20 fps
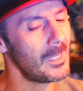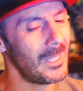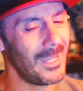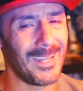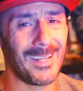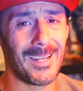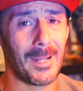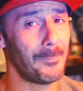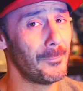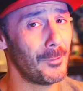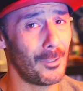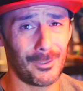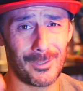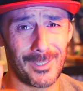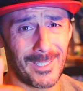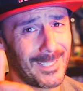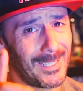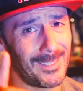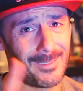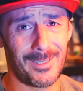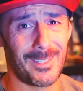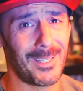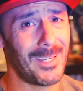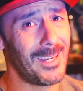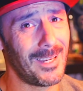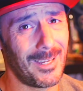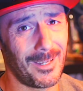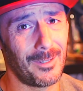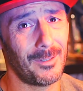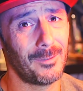And I'm not the kind of
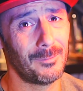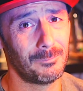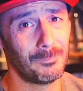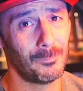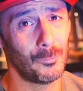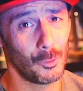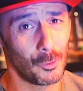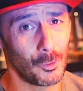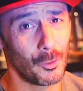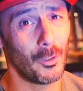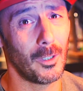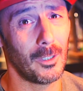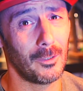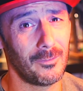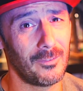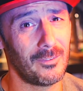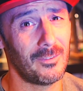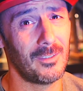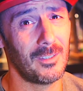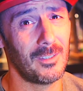guy who go and